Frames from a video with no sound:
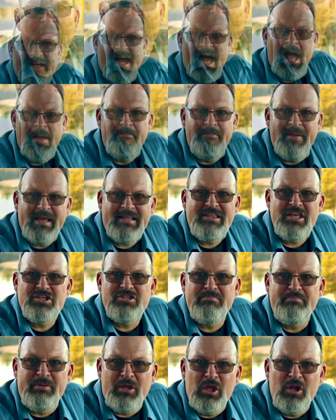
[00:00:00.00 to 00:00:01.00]
Now I picked
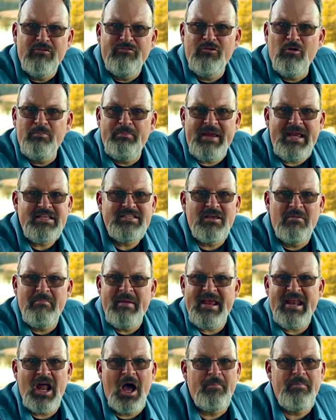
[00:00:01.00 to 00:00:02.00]
this beautiful piece of
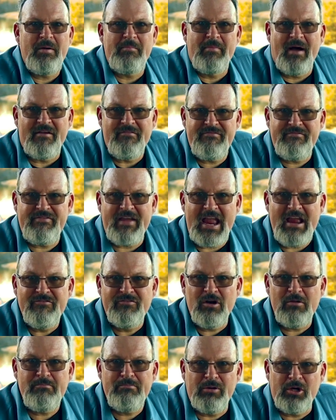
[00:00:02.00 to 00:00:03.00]
meat up at my
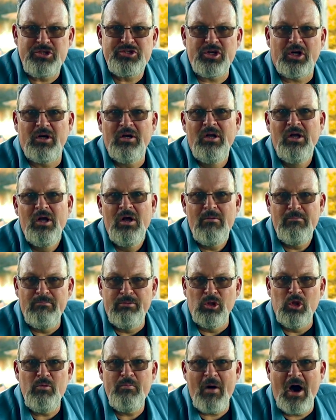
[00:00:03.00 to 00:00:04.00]
favorite butcher,
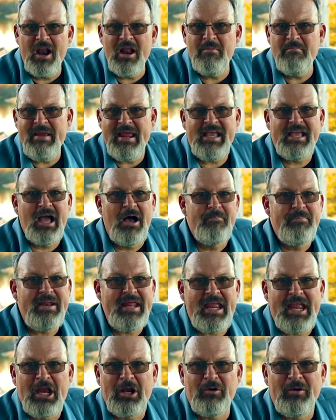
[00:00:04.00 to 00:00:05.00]
Bluebonnet Meat
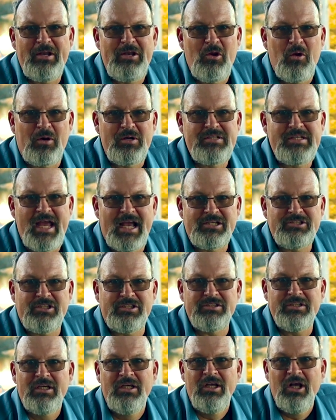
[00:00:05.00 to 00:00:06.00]
Company here in North Texas.